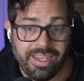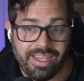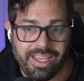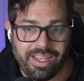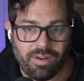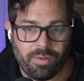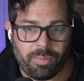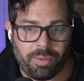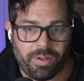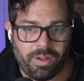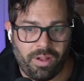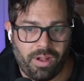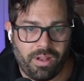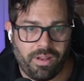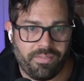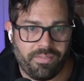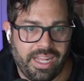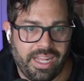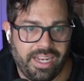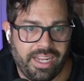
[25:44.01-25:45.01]
It'll pull all
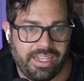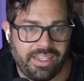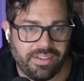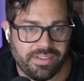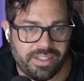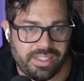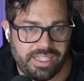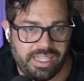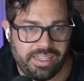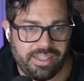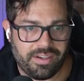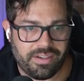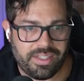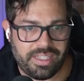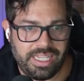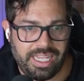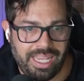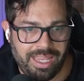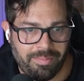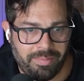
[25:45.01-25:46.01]
in. You'll see there's
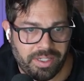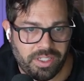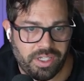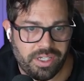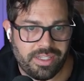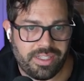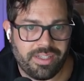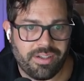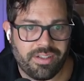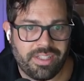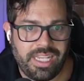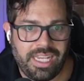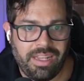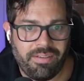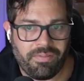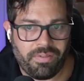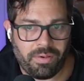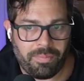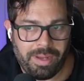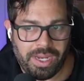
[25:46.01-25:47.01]
the images, there's the
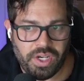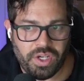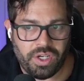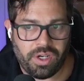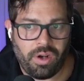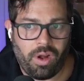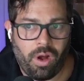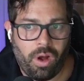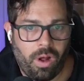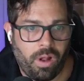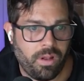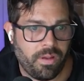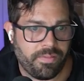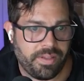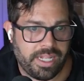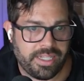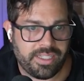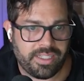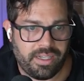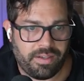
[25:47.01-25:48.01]
information. All of
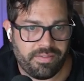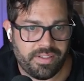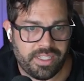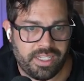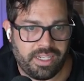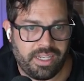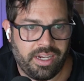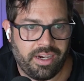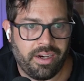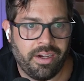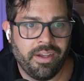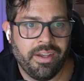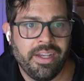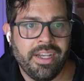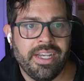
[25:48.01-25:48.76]
that stuff is in here.